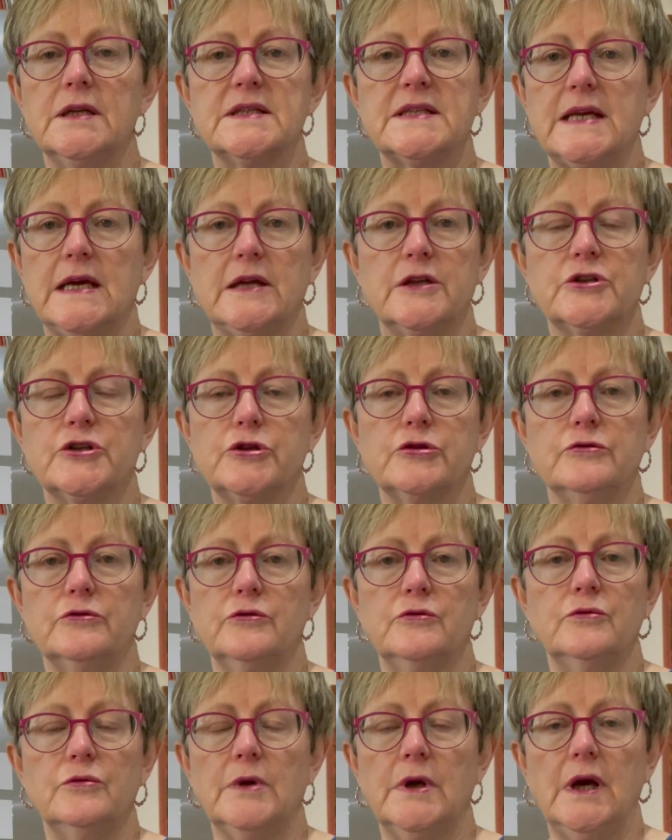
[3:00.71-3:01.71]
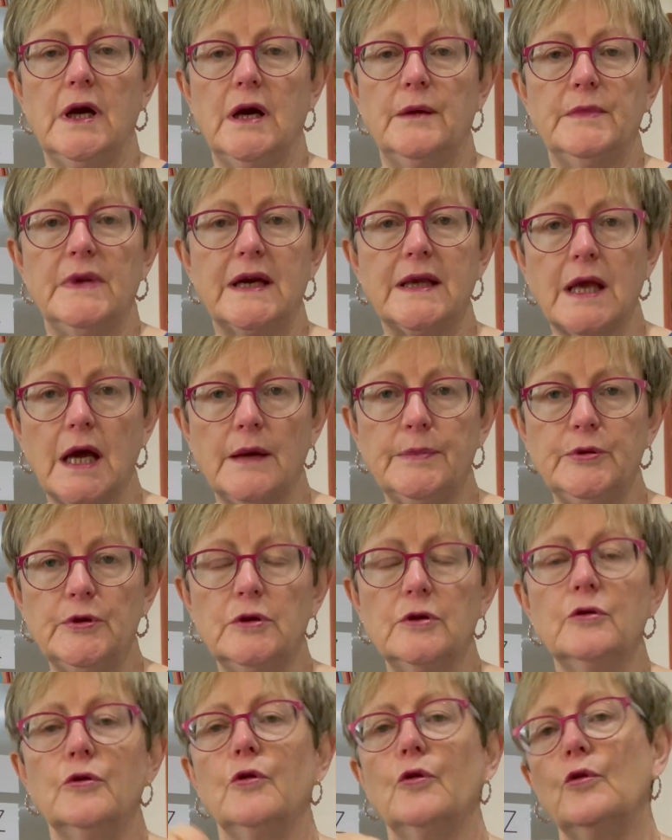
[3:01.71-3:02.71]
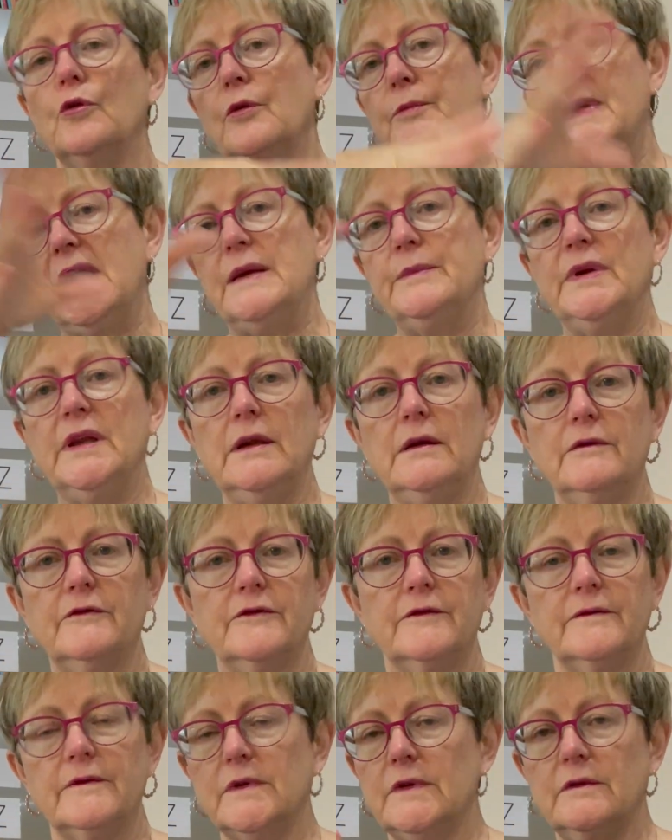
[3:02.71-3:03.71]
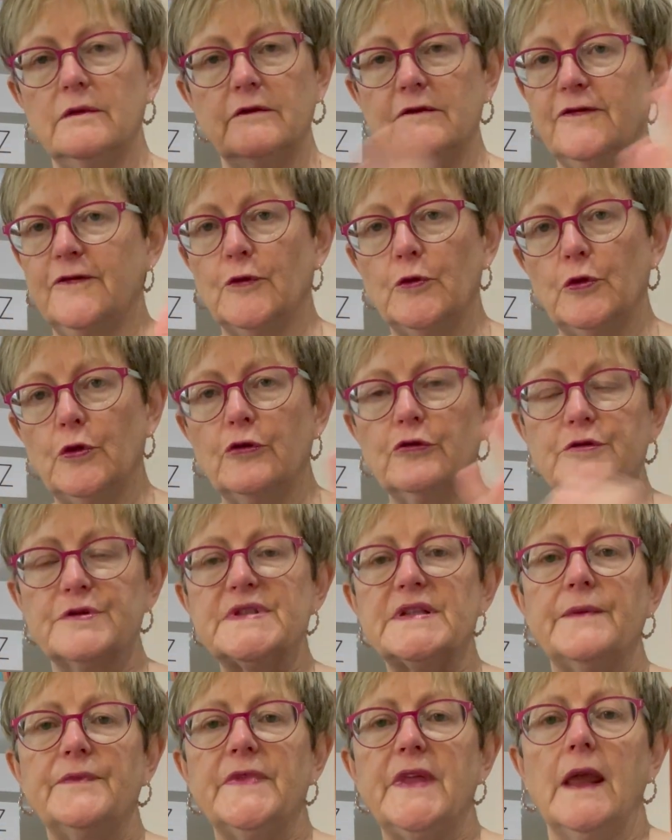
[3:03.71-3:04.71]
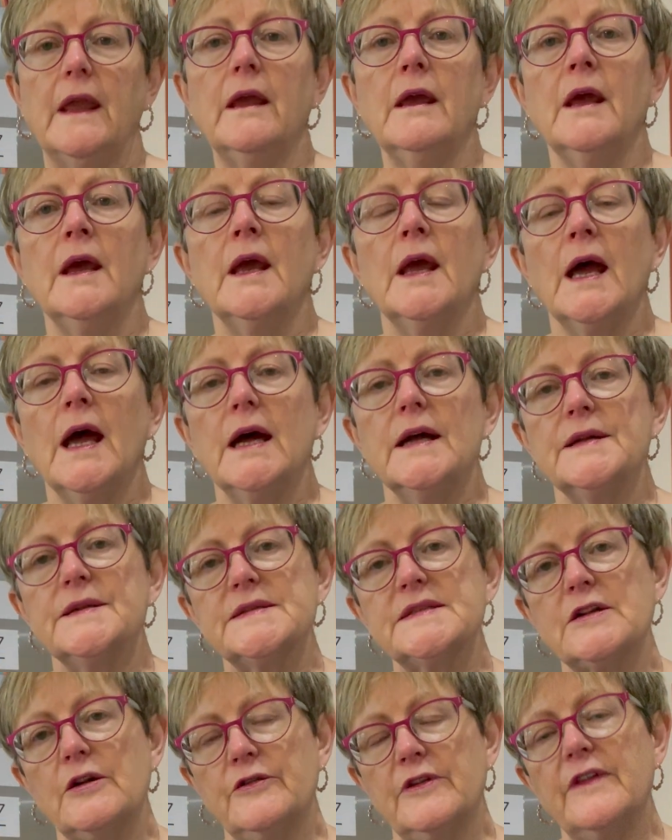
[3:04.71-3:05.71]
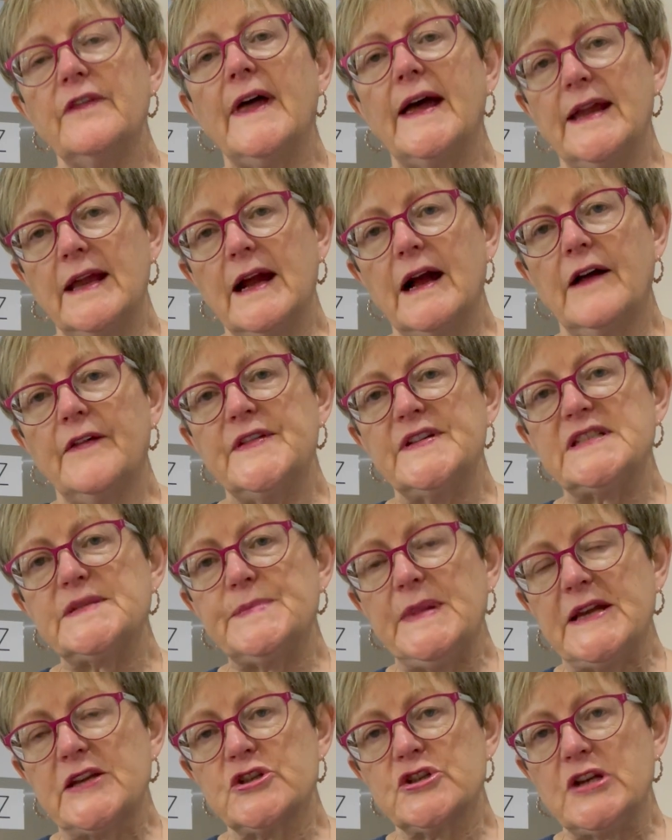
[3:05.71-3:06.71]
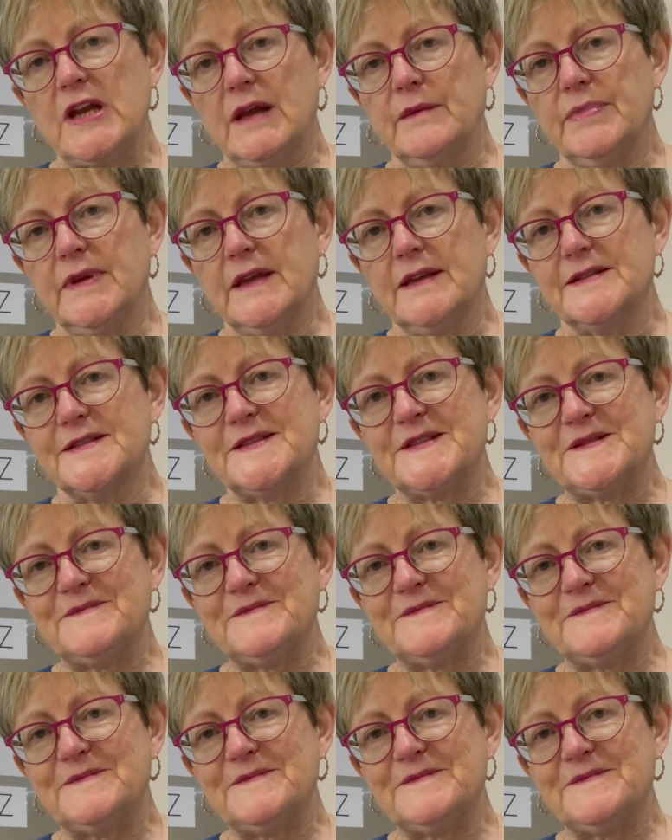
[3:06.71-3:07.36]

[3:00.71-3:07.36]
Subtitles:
down to a couple or maybe 4 or something, so that they are the splash champions.